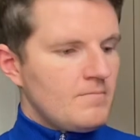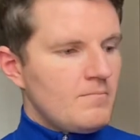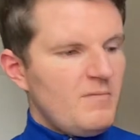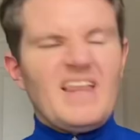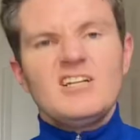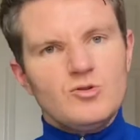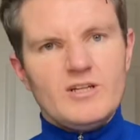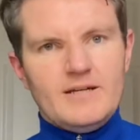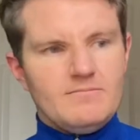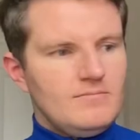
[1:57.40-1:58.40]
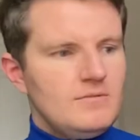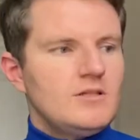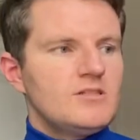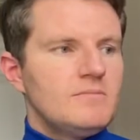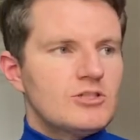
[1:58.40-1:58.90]
But that's okay.
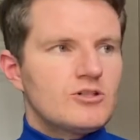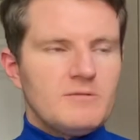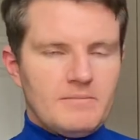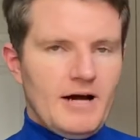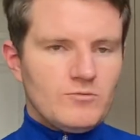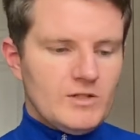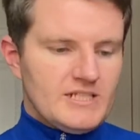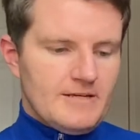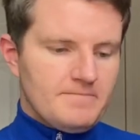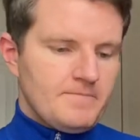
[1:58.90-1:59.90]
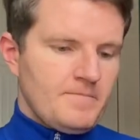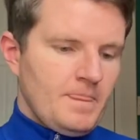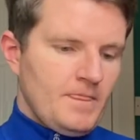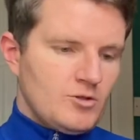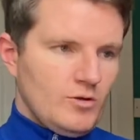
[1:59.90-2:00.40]
Doesn't mean it's going to be bad whisky.
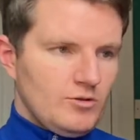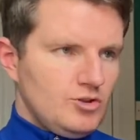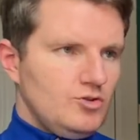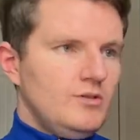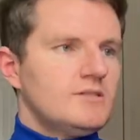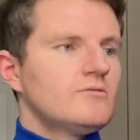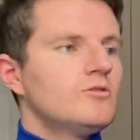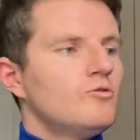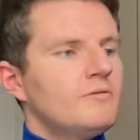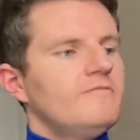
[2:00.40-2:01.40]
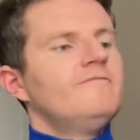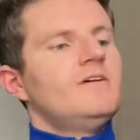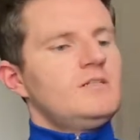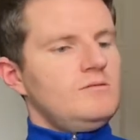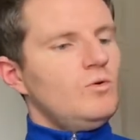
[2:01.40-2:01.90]
So what I'm going to do is I'm going to open it
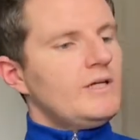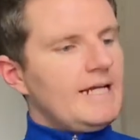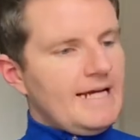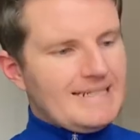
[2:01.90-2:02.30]
first, we'll get it in the